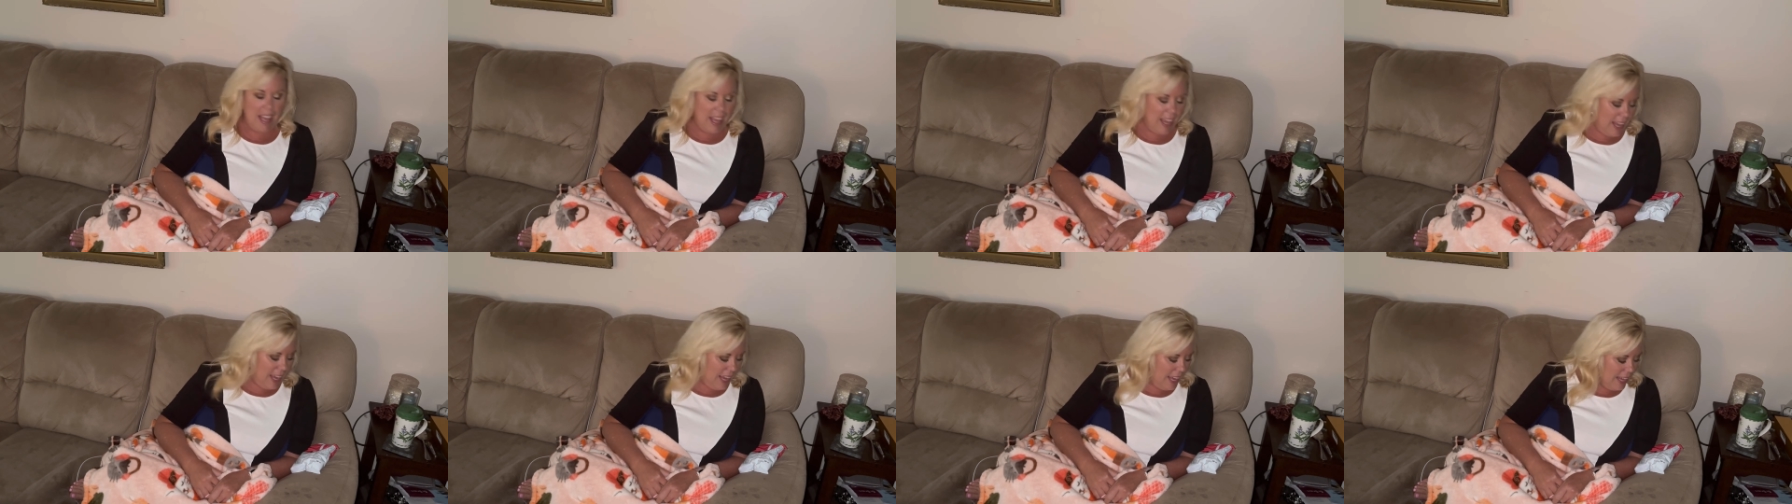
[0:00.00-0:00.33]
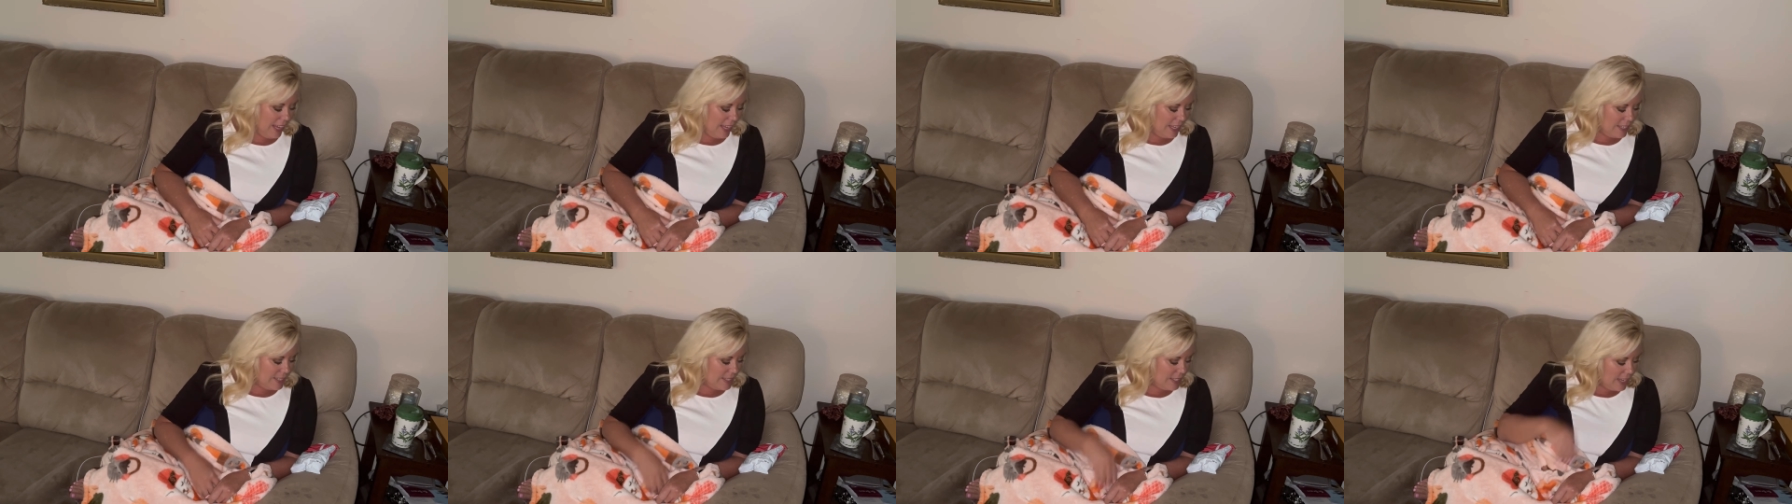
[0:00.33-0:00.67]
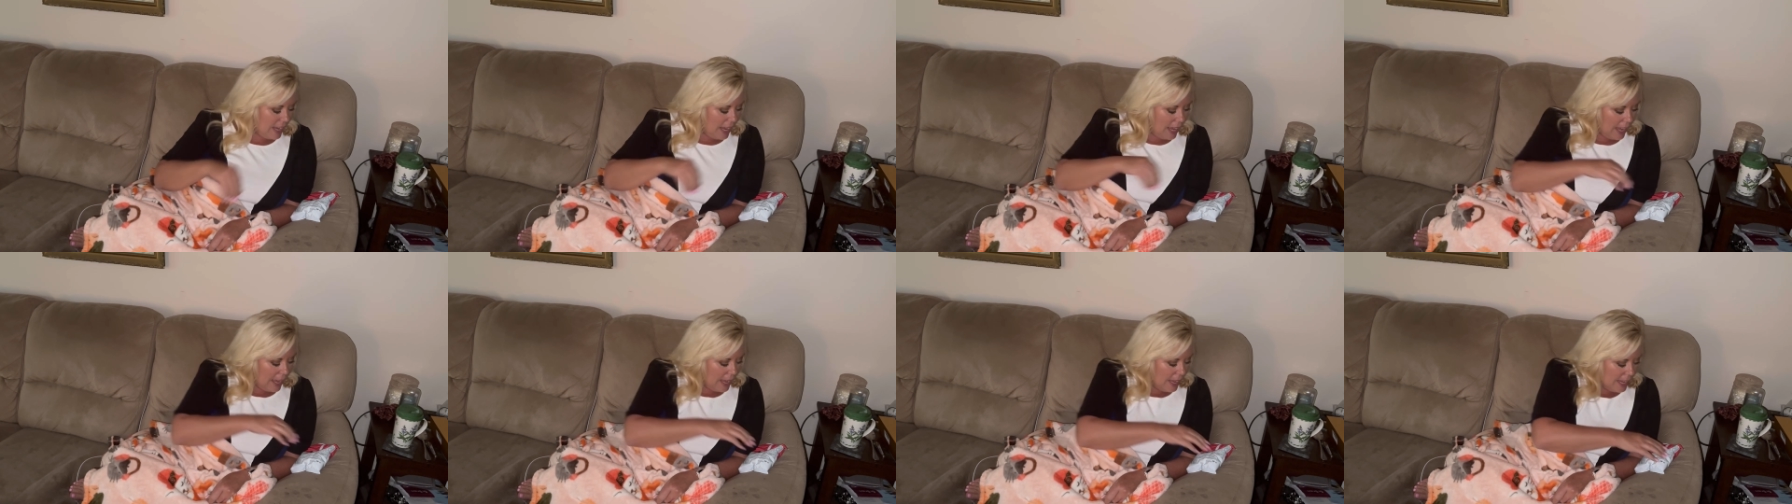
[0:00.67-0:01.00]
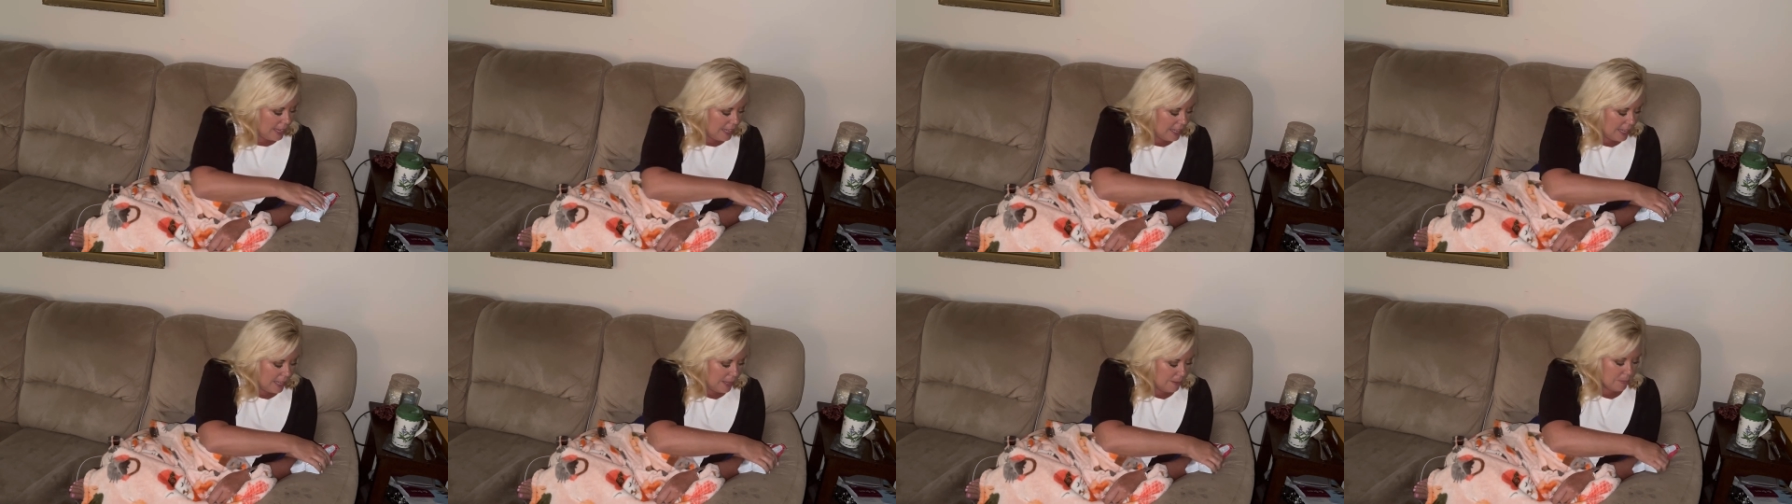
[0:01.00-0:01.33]
and
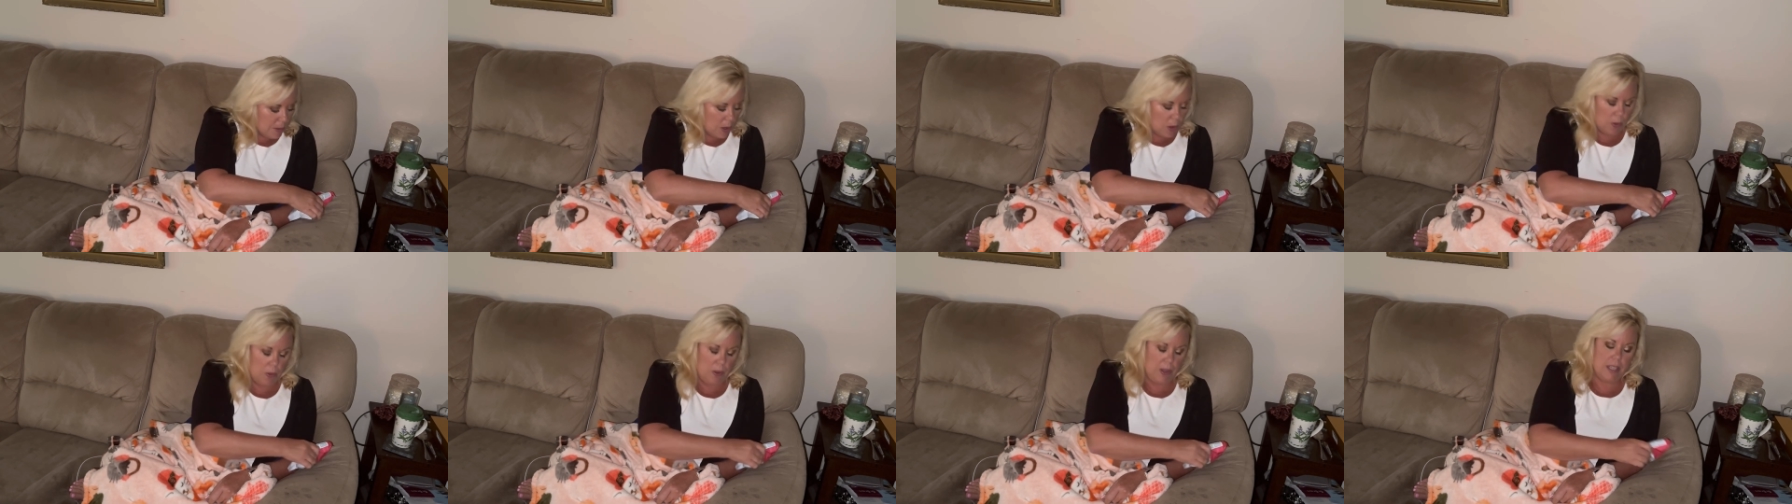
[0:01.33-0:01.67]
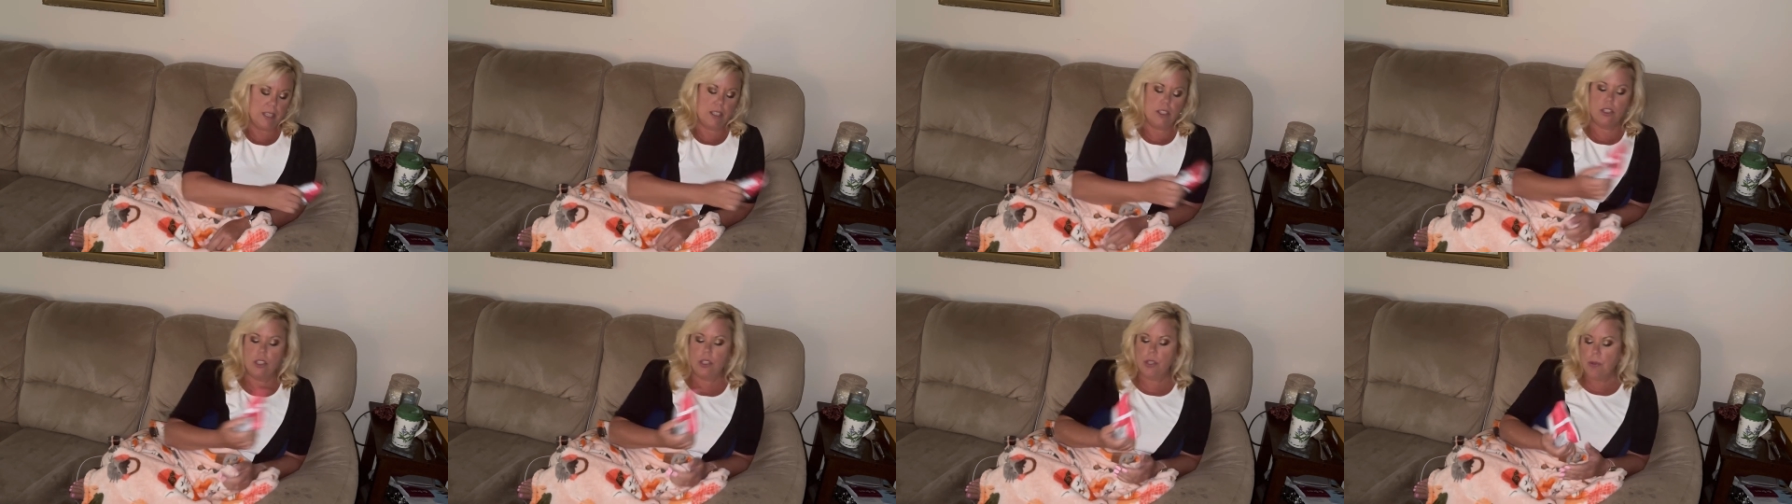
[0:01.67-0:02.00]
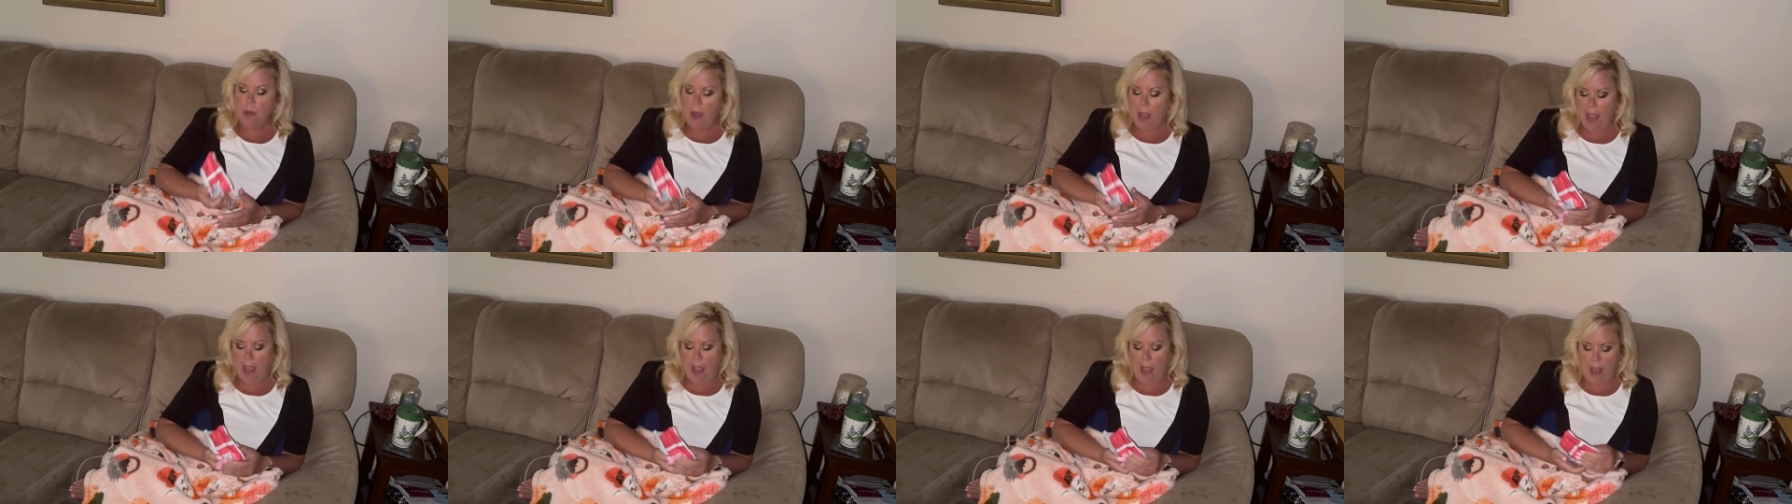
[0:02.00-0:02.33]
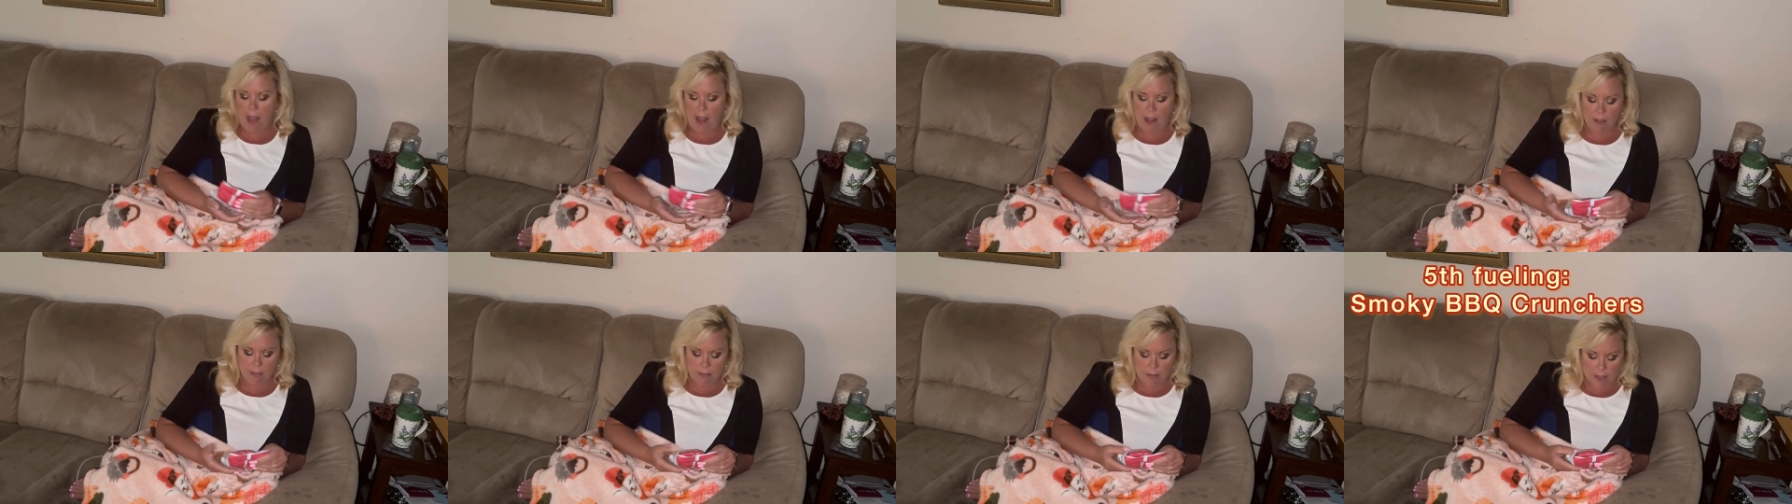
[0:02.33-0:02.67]
I am going to
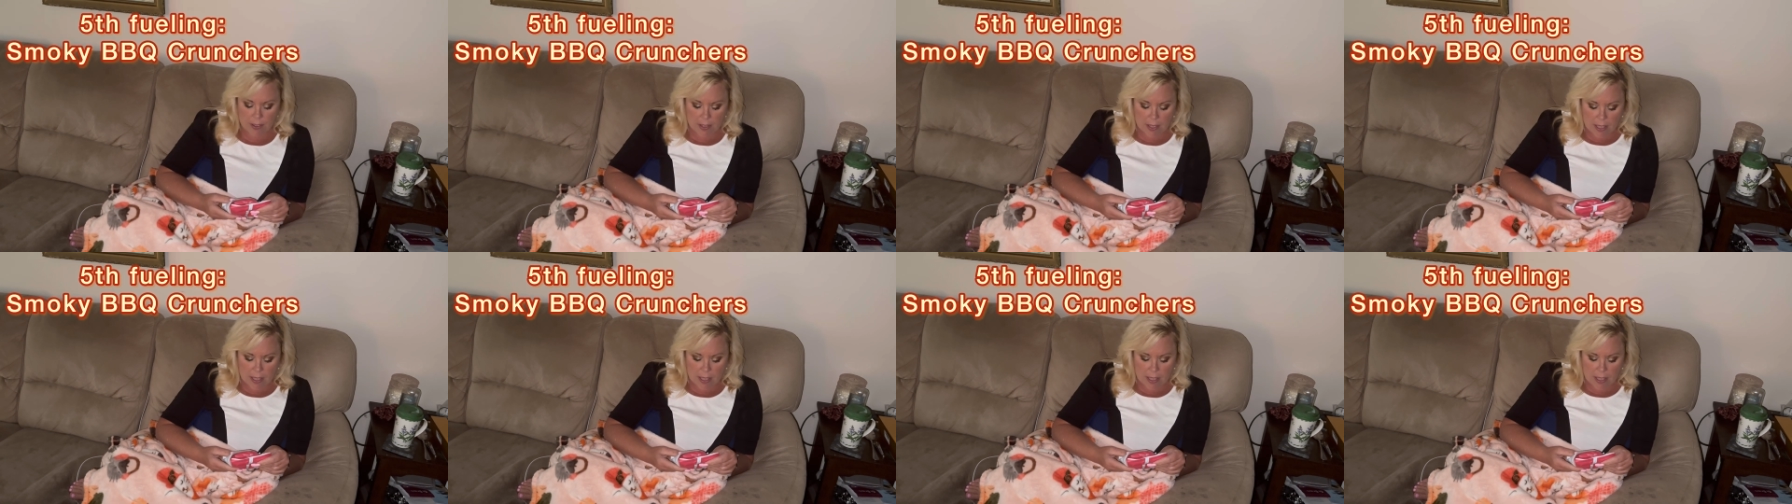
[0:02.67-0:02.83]
have